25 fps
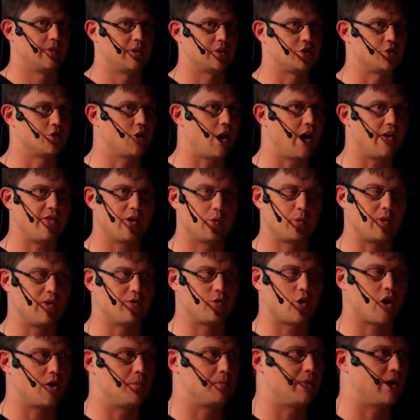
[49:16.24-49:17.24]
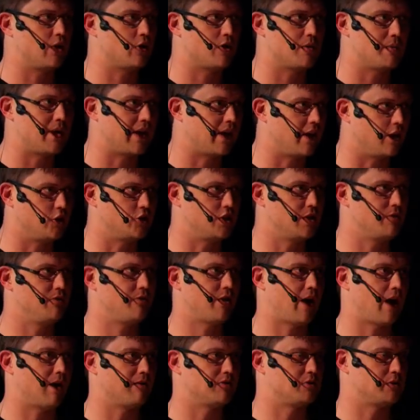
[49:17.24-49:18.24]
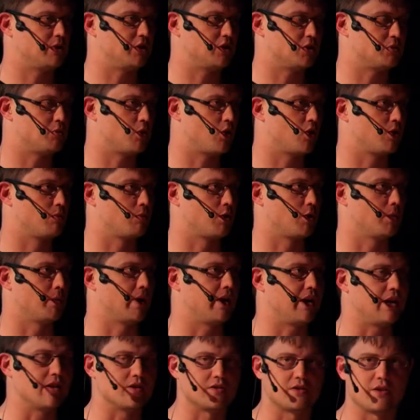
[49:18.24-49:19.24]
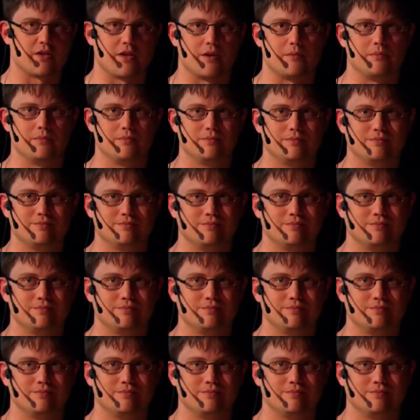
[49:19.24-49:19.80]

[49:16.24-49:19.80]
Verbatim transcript: It's not that we've gotten better at making chip fabs, we just poured more money into them.